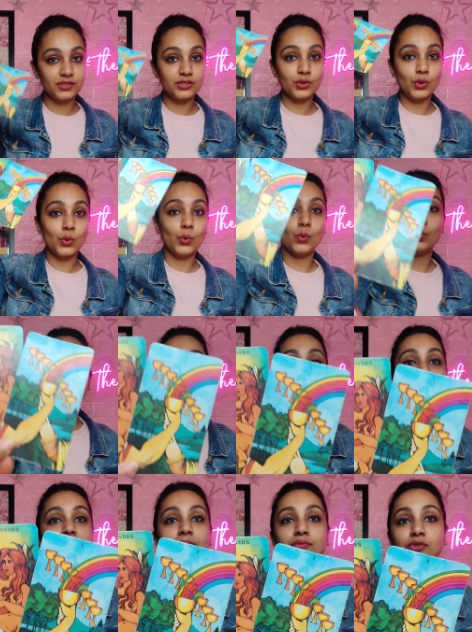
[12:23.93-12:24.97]
So
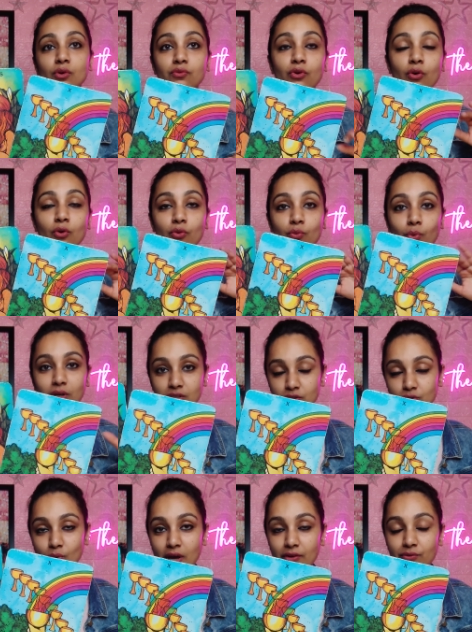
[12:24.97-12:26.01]
in terms of
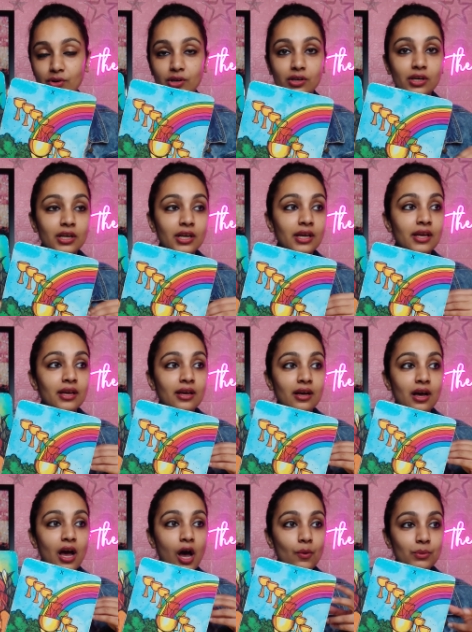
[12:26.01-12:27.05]
whatsoever,
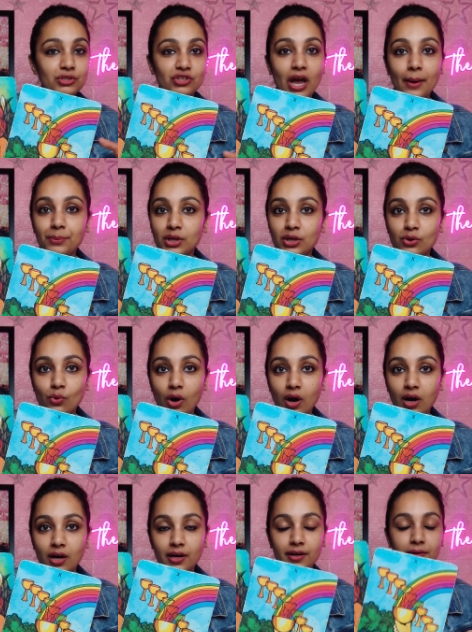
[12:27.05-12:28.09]
how much happy you
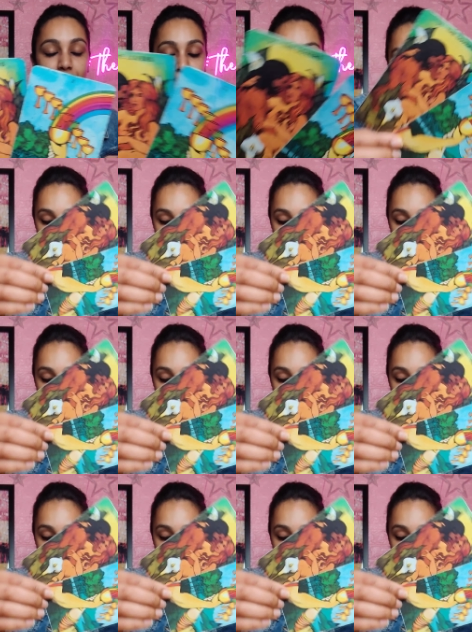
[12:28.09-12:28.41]
are,